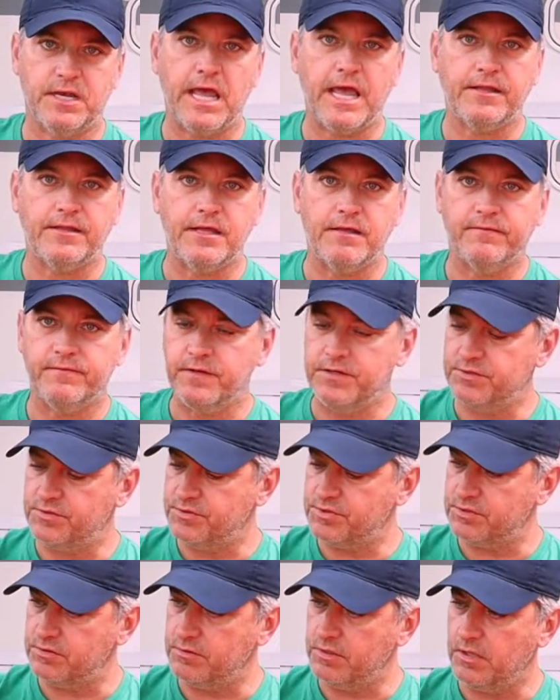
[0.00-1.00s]
had that feature
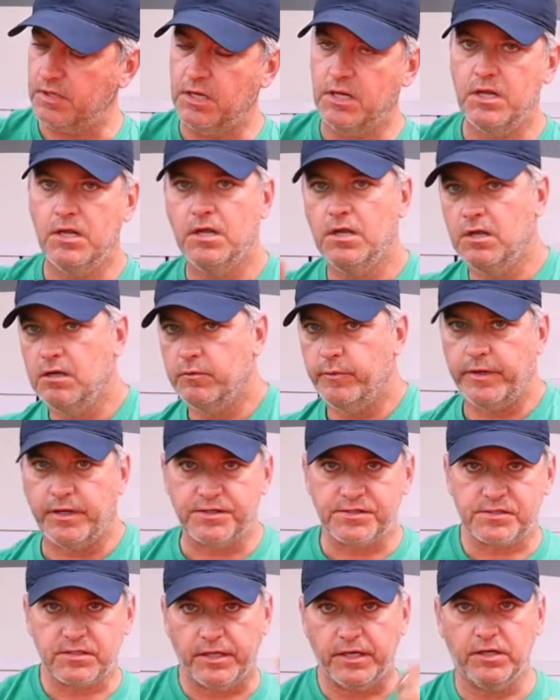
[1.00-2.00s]
so that we
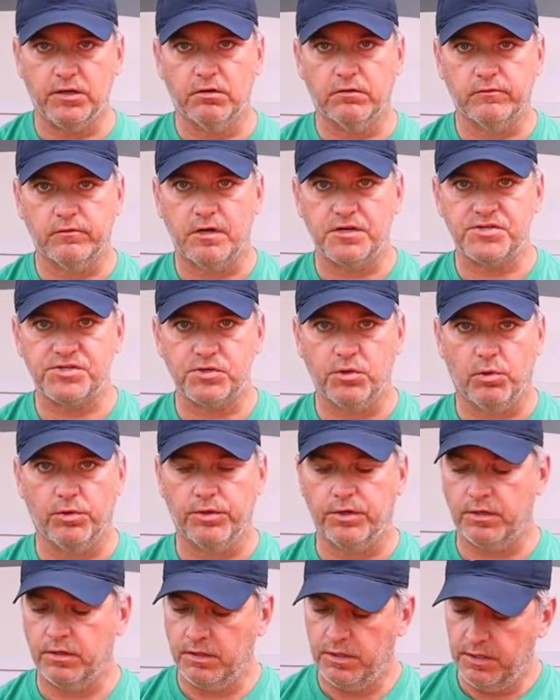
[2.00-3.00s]
can sling it over our
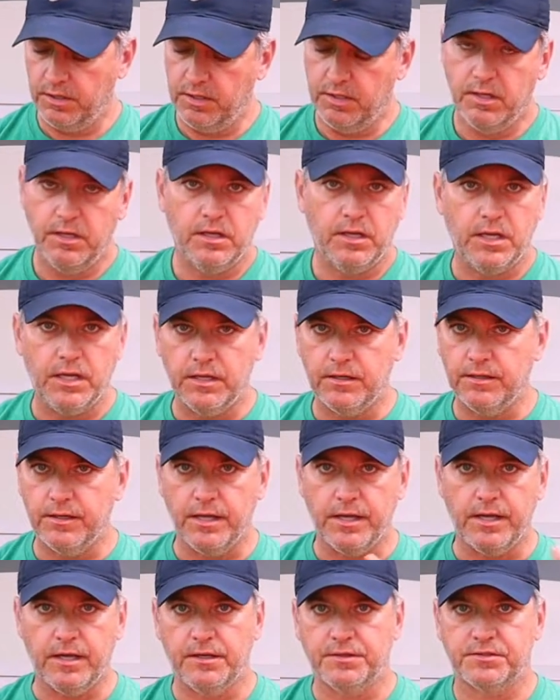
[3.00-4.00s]
shoulder, and
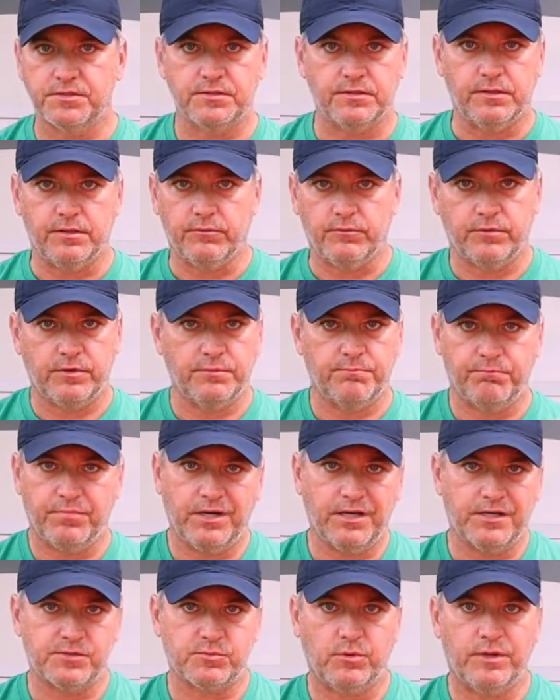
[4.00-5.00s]

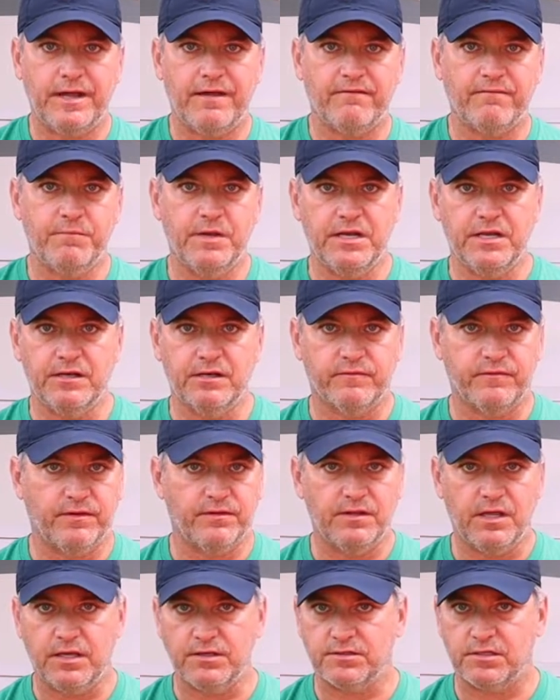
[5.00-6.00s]
because we'll have many different
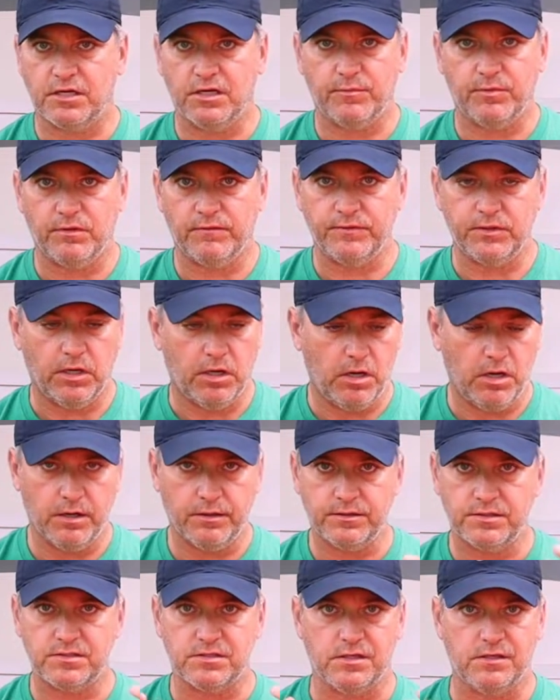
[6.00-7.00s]
things, a couple of
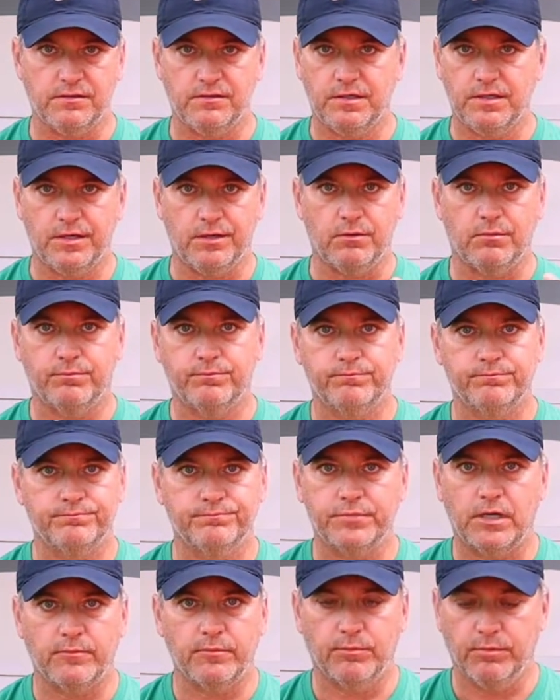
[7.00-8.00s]
dogs, and
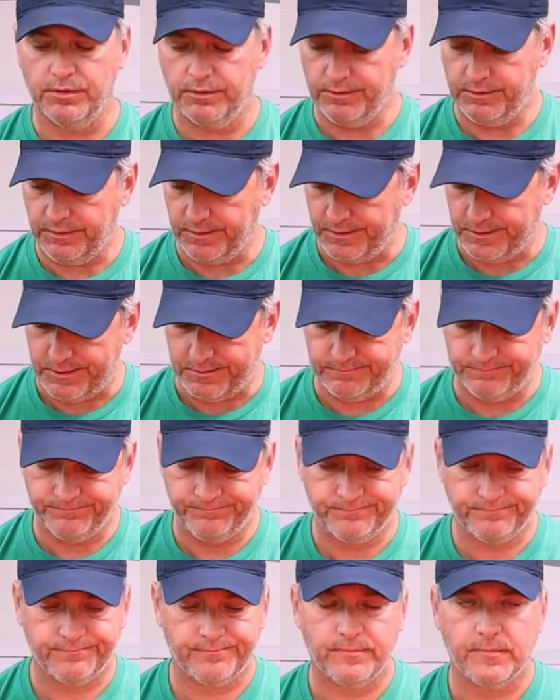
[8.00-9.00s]
probably
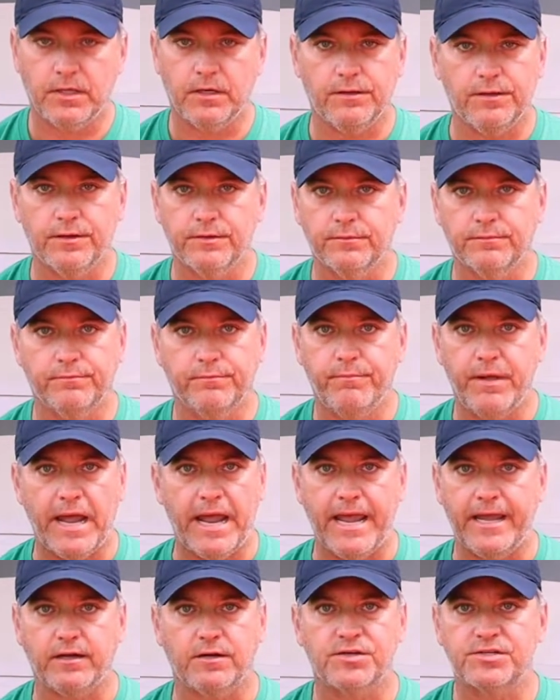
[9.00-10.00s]
another
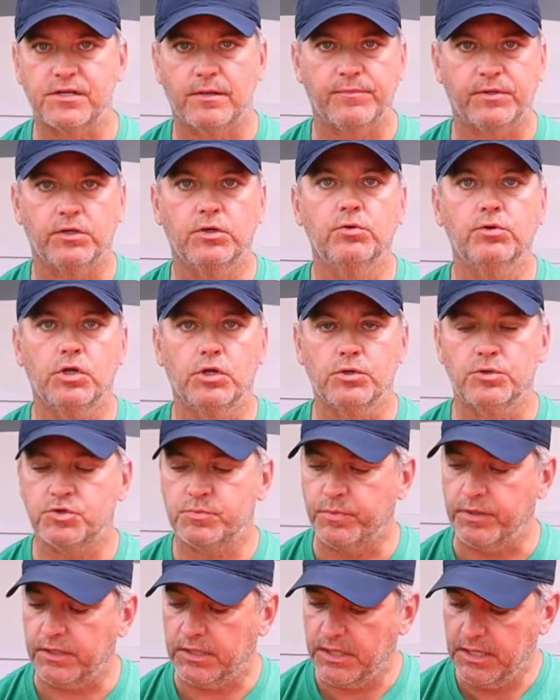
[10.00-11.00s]
bag or something, who knows.
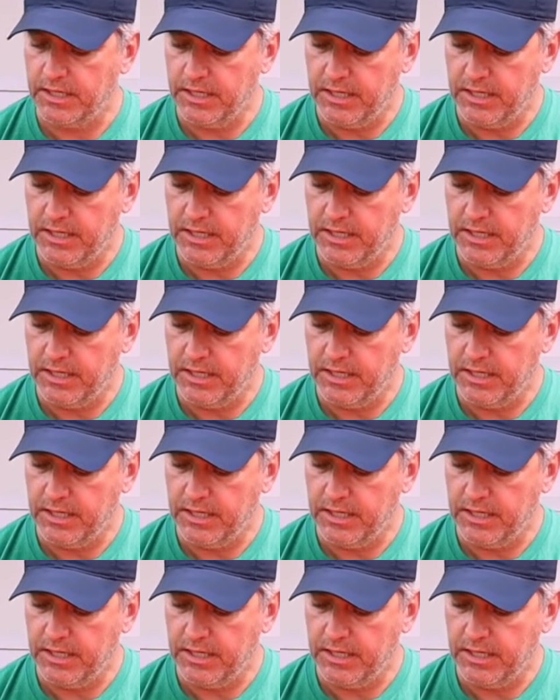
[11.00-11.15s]
But